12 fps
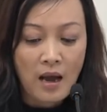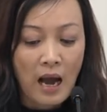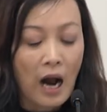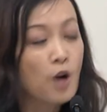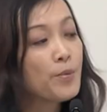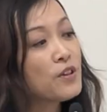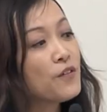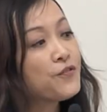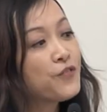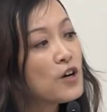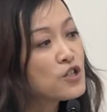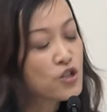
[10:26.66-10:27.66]
I'll be the
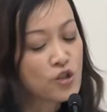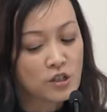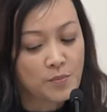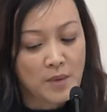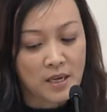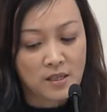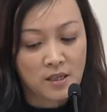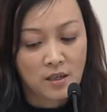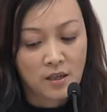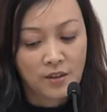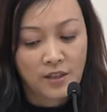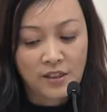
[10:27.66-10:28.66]
first to admit
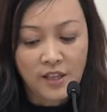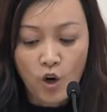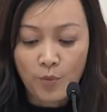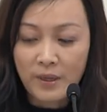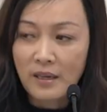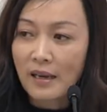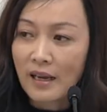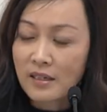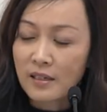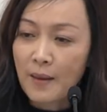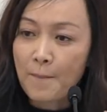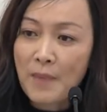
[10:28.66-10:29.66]
that there will be
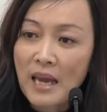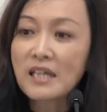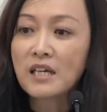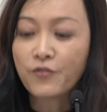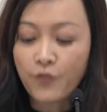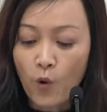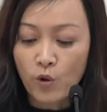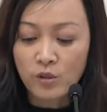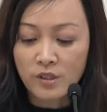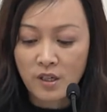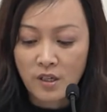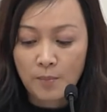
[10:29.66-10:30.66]
likely many
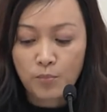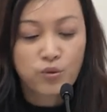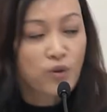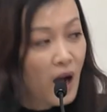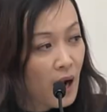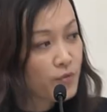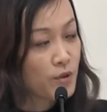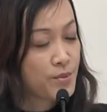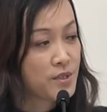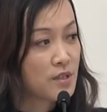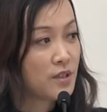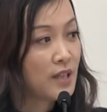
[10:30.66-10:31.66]
fold
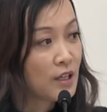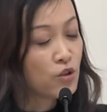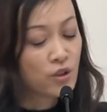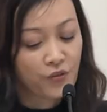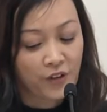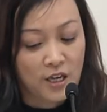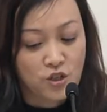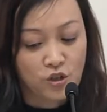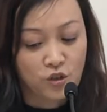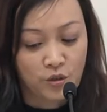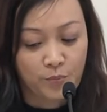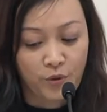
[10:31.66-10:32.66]
problems that unification
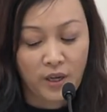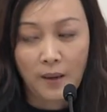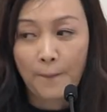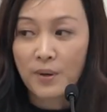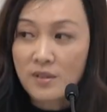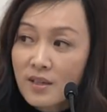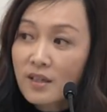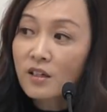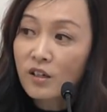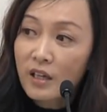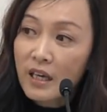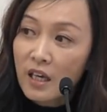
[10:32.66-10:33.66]
could bring,
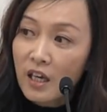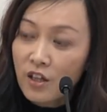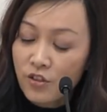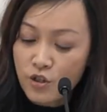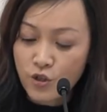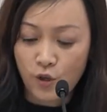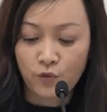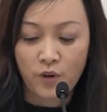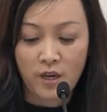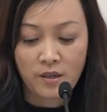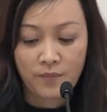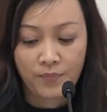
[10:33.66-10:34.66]
particularly in the short
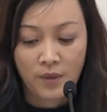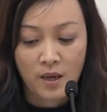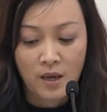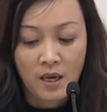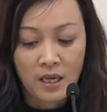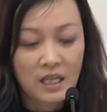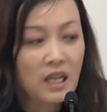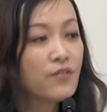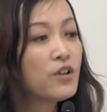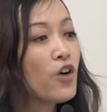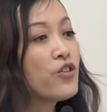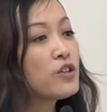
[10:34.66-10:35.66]
run.
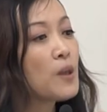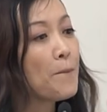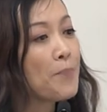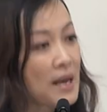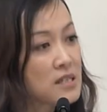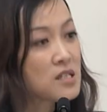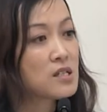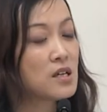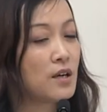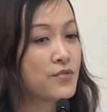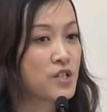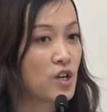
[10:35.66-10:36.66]
Even under the best
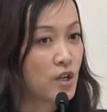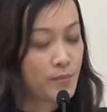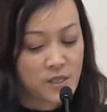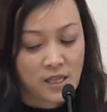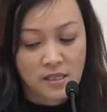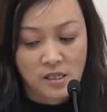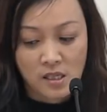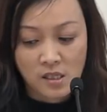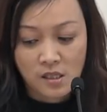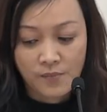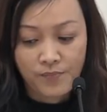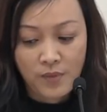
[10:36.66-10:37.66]
of
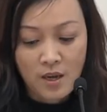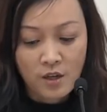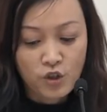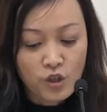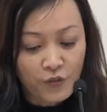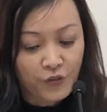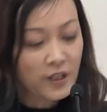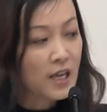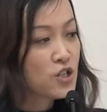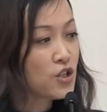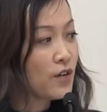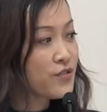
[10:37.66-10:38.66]
circumstances,
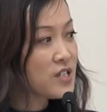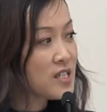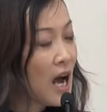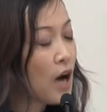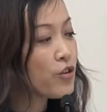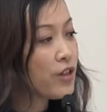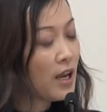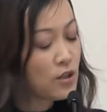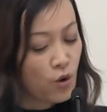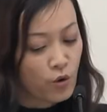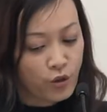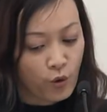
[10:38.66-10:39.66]
unification of South and
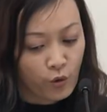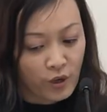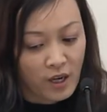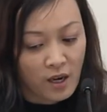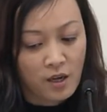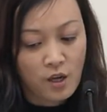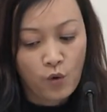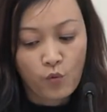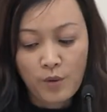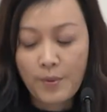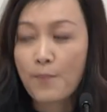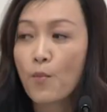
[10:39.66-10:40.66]
North Korea
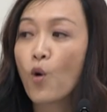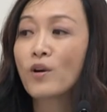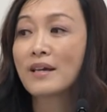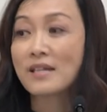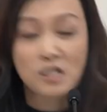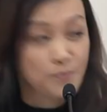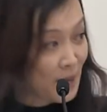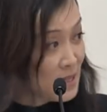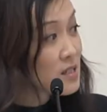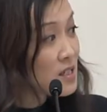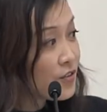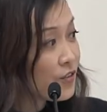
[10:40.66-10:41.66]
will be more
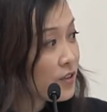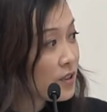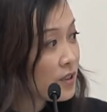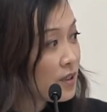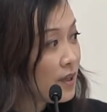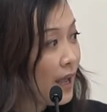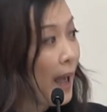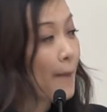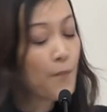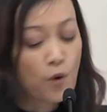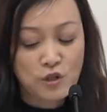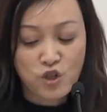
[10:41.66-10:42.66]
expensive and
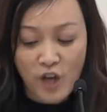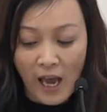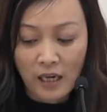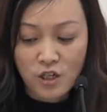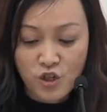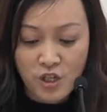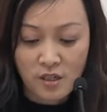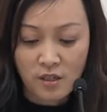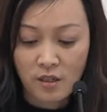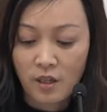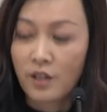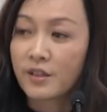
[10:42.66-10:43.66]
more challenging
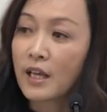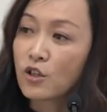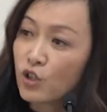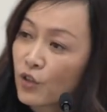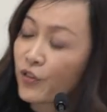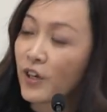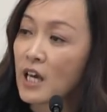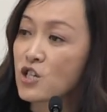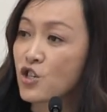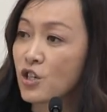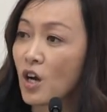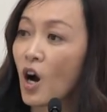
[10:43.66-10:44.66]
than
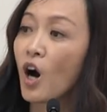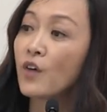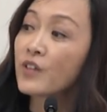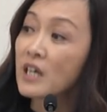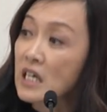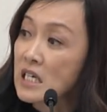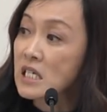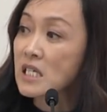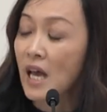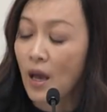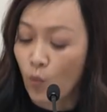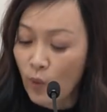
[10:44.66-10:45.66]
unification of East
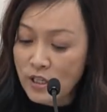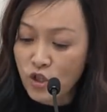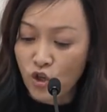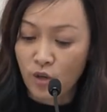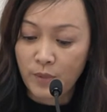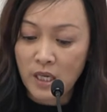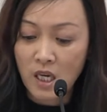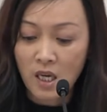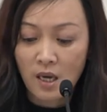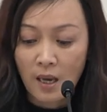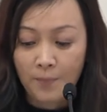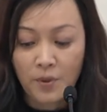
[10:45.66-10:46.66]
and West Germany
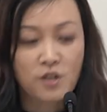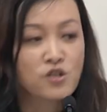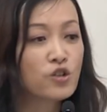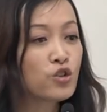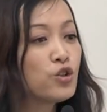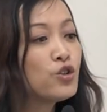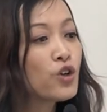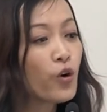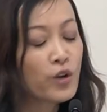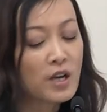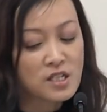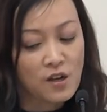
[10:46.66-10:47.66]
because the two
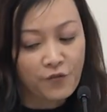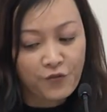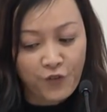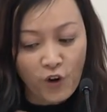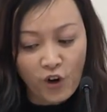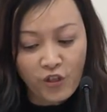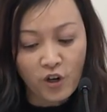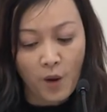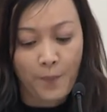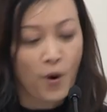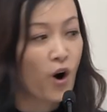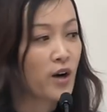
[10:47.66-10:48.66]
Koreas are further
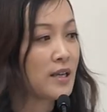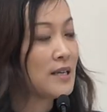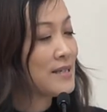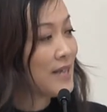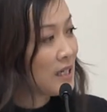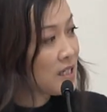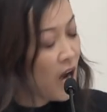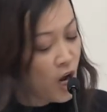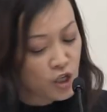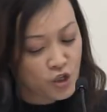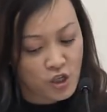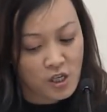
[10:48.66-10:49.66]
apart in
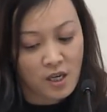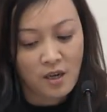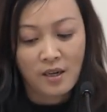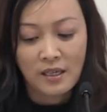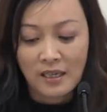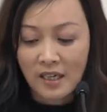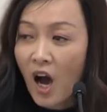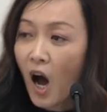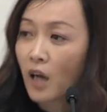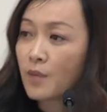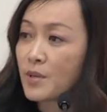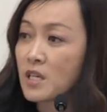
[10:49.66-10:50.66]
technology,
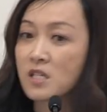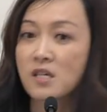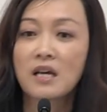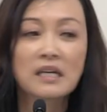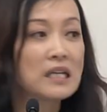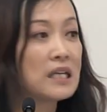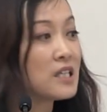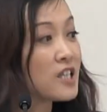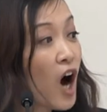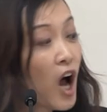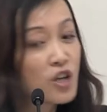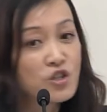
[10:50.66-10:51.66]
economies,
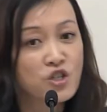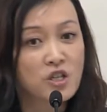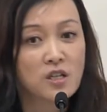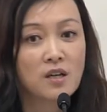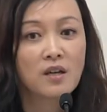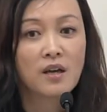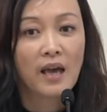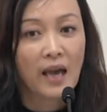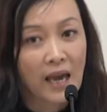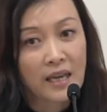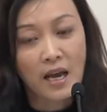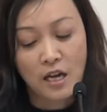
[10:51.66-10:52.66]
ideology,
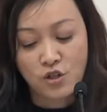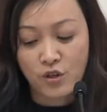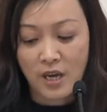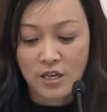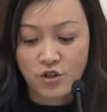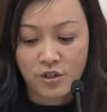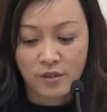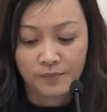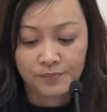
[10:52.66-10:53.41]
and education.